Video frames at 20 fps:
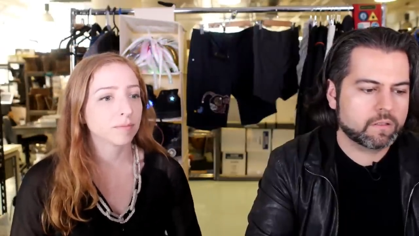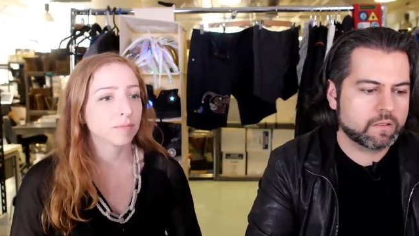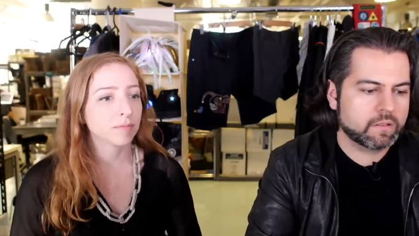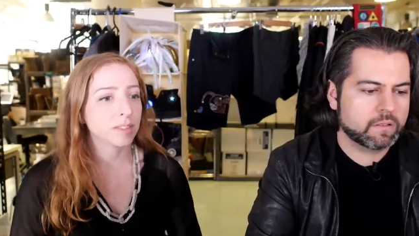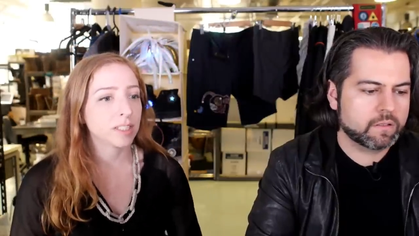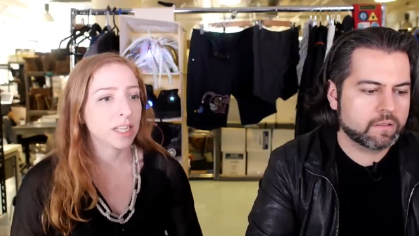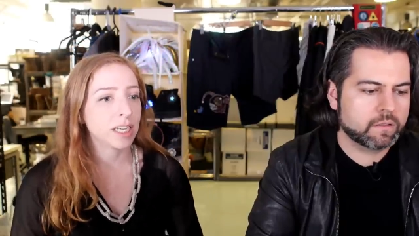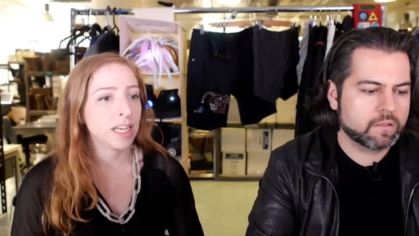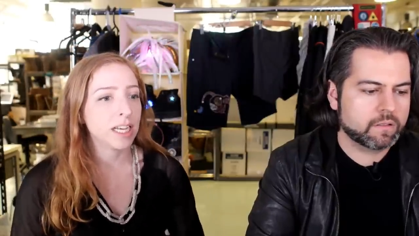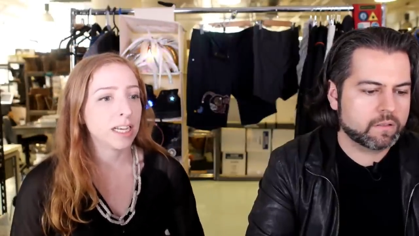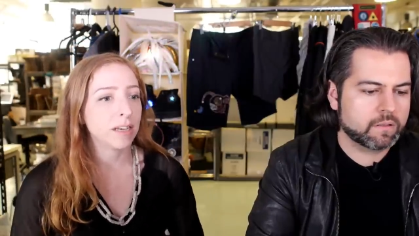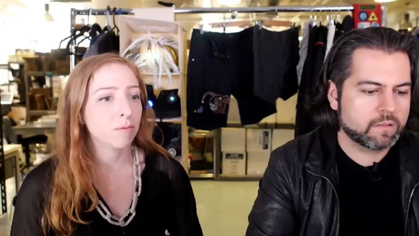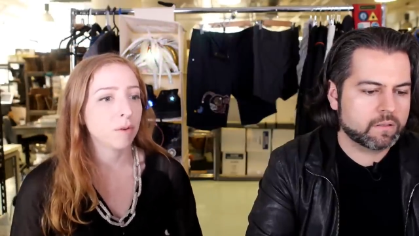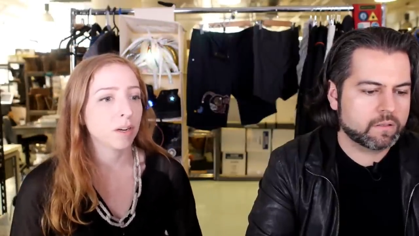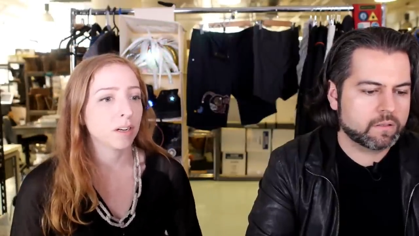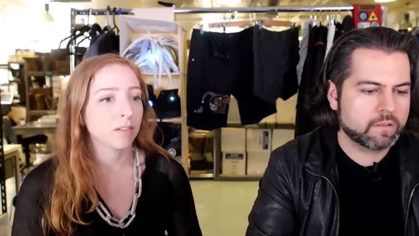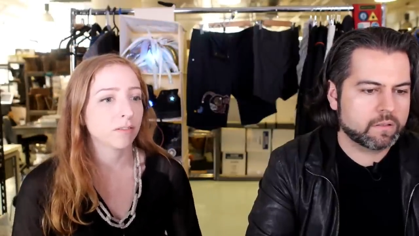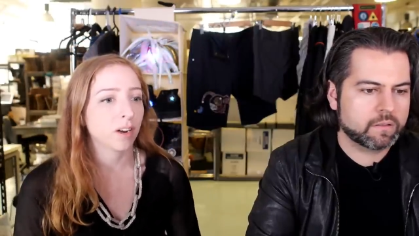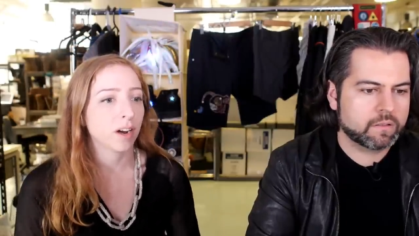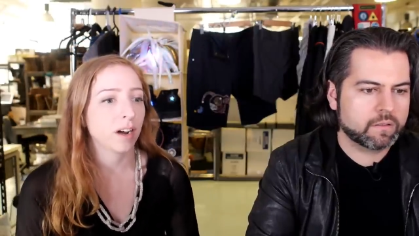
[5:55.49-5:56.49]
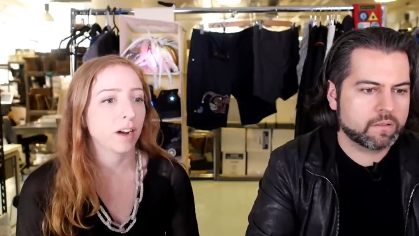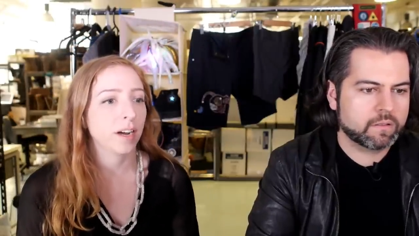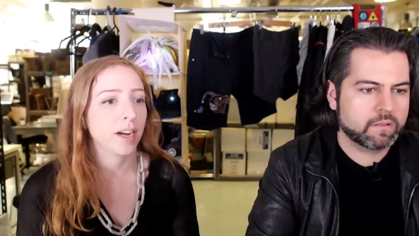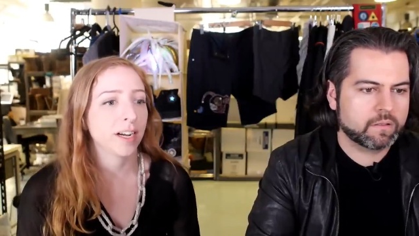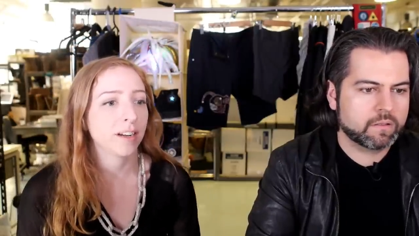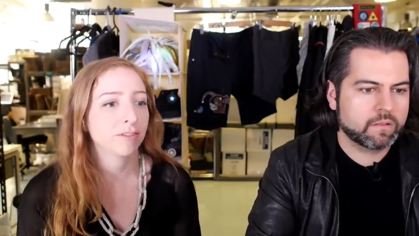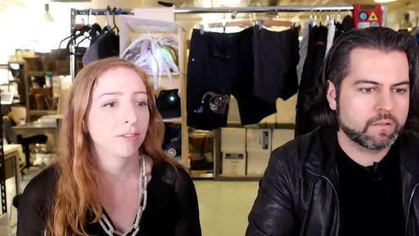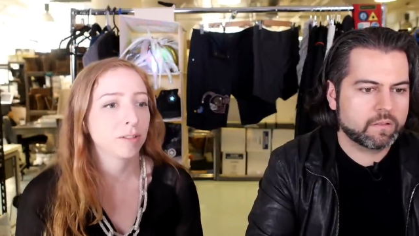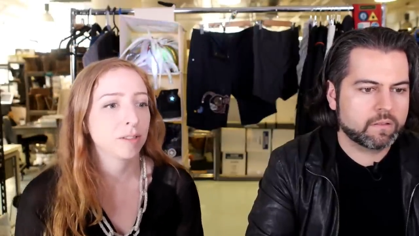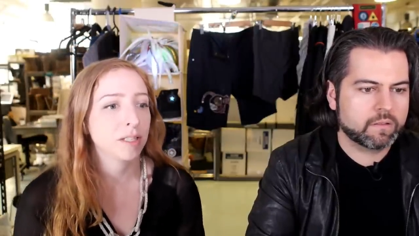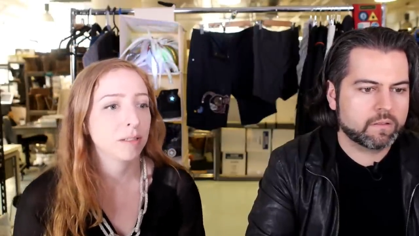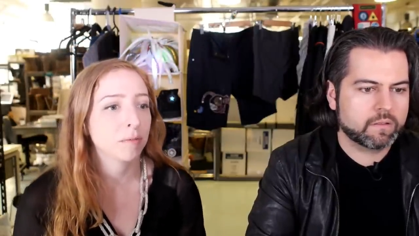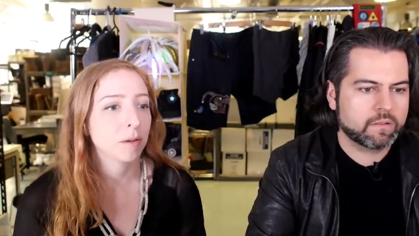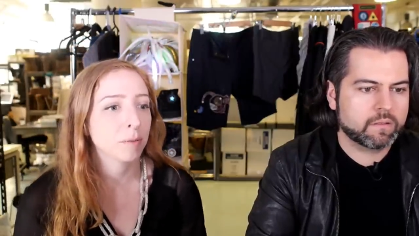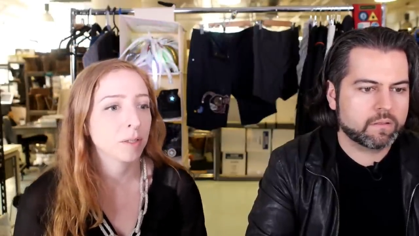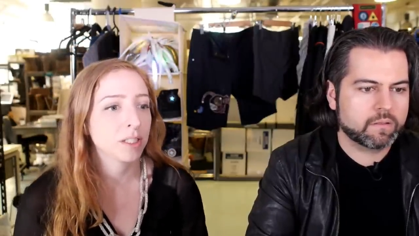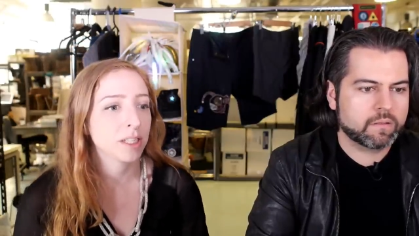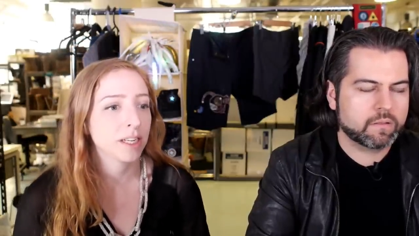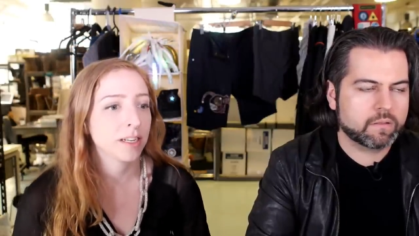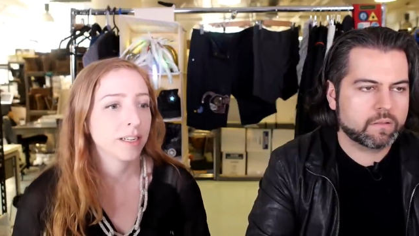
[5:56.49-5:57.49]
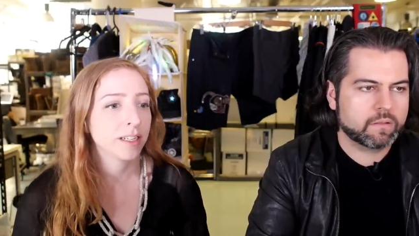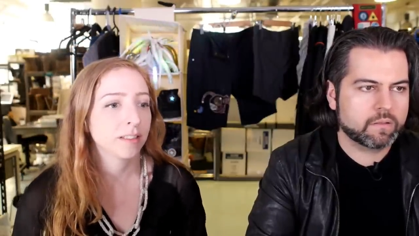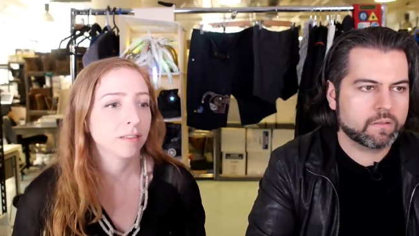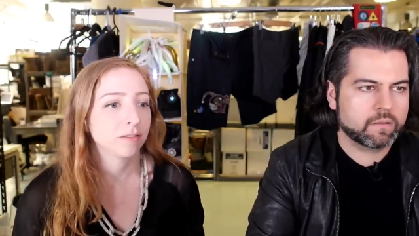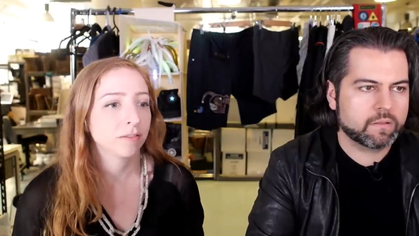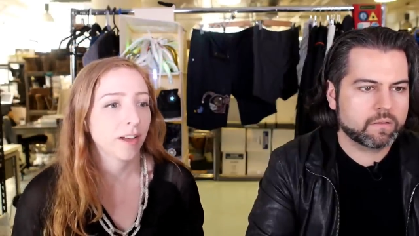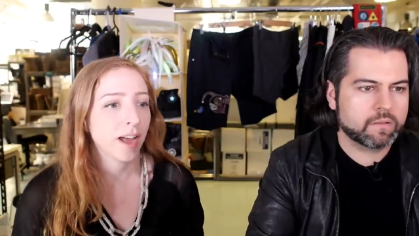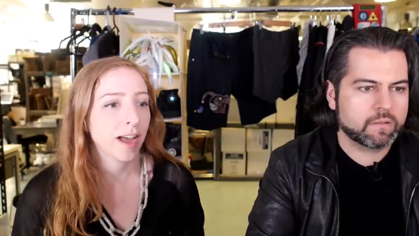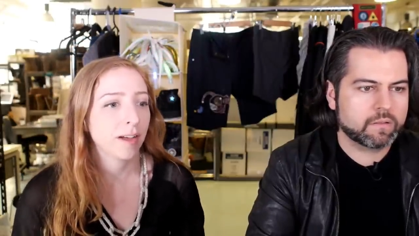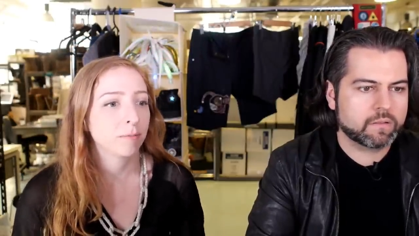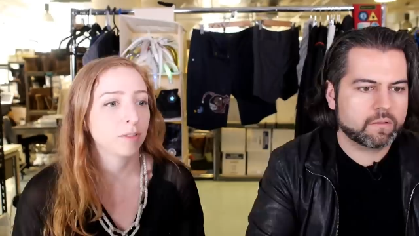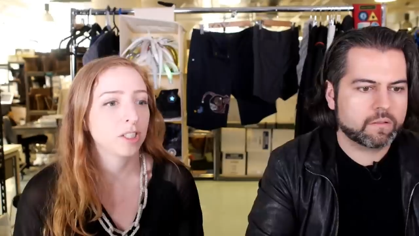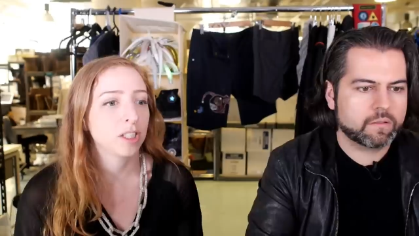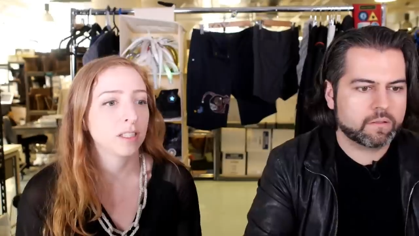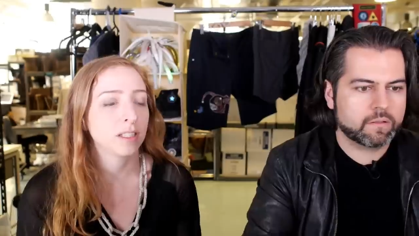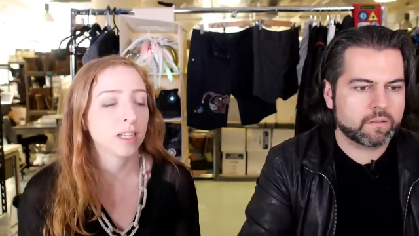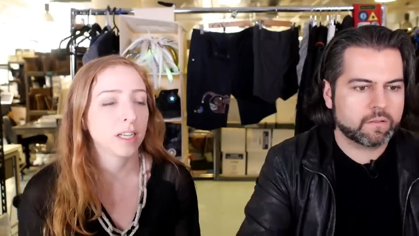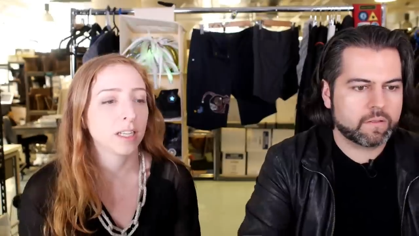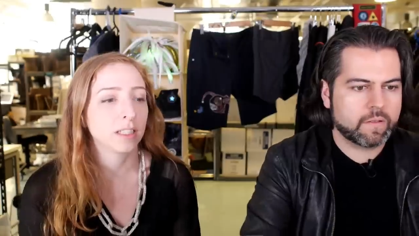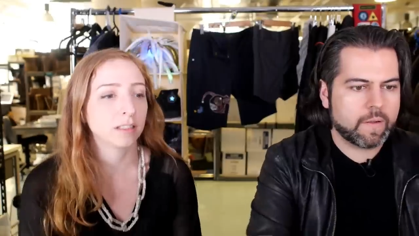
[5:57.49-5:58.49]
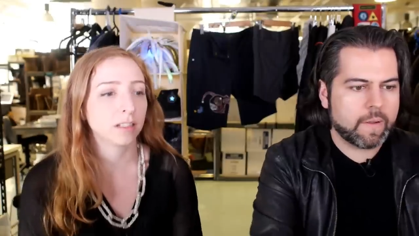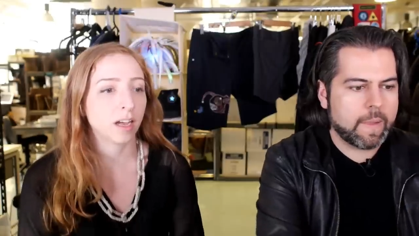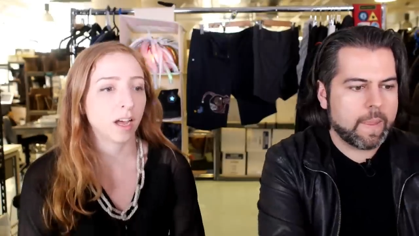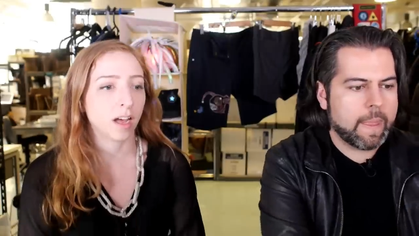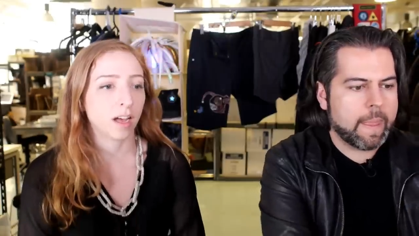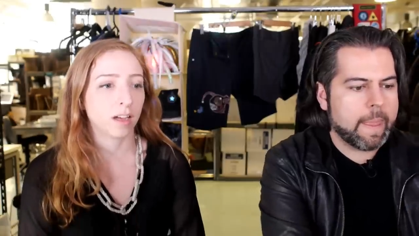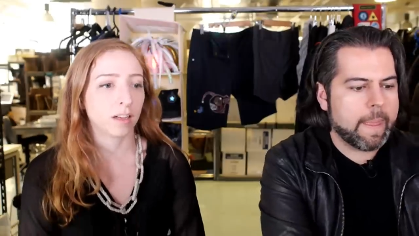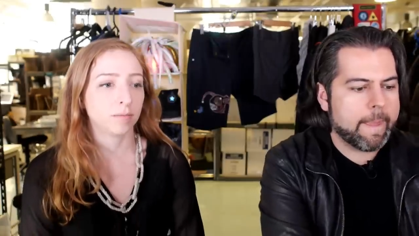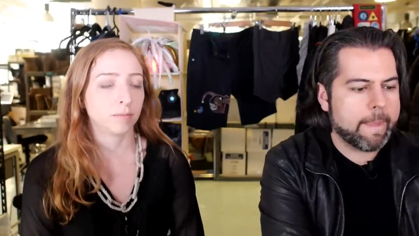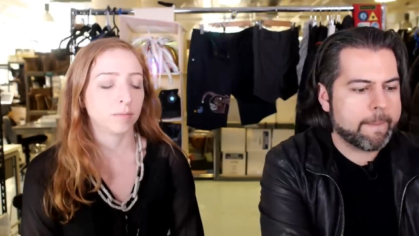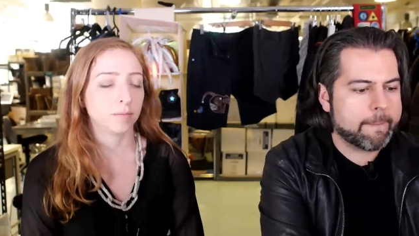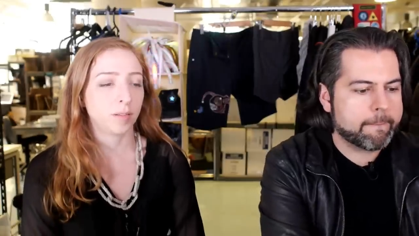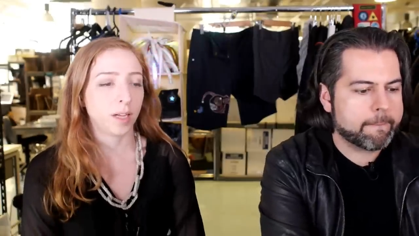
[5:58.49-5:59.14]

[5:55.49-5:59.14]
Speaker 1: T, one of our Adafruit team members here in Fab, she's in um,